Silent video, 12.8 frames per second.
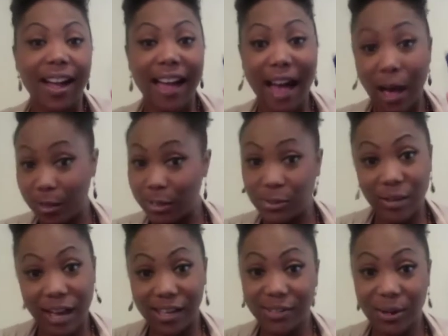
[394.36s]
I'll let you
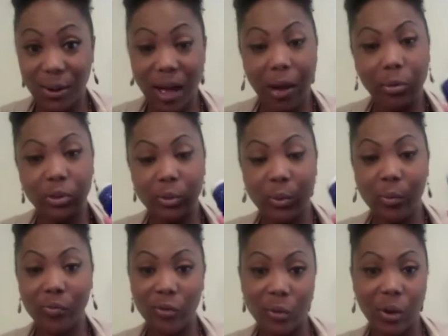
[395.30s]
guys know. I will do a
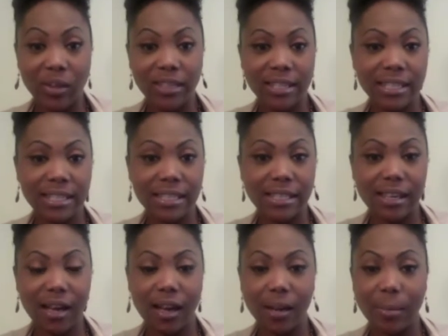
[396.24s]
review on this
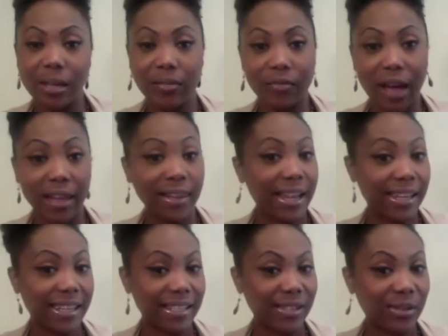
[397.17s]
um, if I
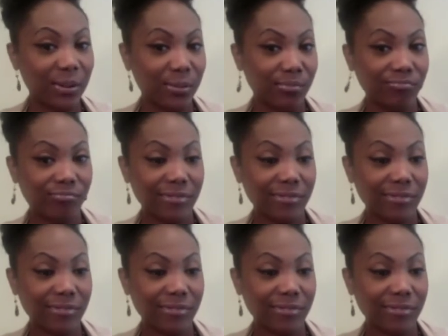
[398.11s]
like it. So,